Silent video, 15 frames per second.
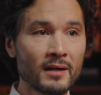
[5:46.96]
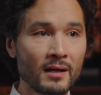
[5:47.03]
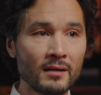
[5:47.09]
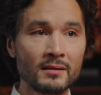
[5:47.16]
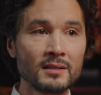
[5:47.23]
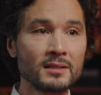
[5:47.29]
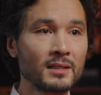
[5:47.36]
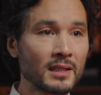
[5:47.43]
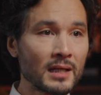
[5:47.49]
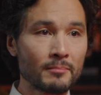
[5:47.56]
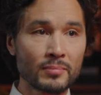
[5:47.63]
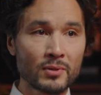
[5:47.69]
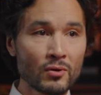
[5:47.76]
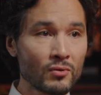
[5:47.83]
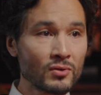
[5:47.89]
holistic
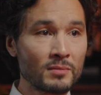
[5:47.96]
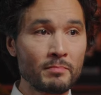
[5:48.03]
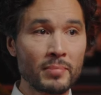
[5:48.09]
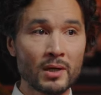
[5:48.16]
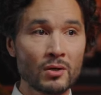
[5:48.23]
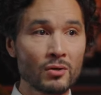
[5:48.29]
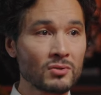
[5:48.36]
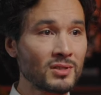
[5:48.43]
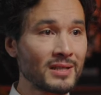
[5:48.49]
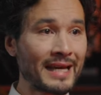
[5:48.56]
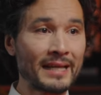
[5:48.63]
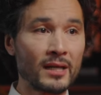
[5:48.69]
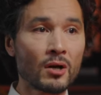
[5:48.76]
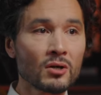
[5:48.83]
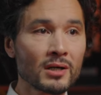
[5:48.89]
approach because
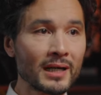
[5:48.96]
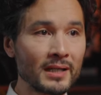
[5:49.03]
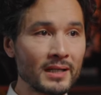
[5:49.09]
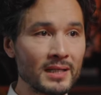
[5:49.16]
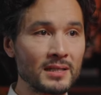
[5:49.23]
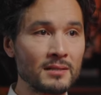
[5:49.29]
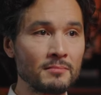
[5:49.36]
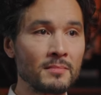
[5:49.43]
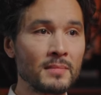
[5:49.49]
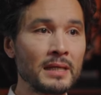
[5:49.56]
an organism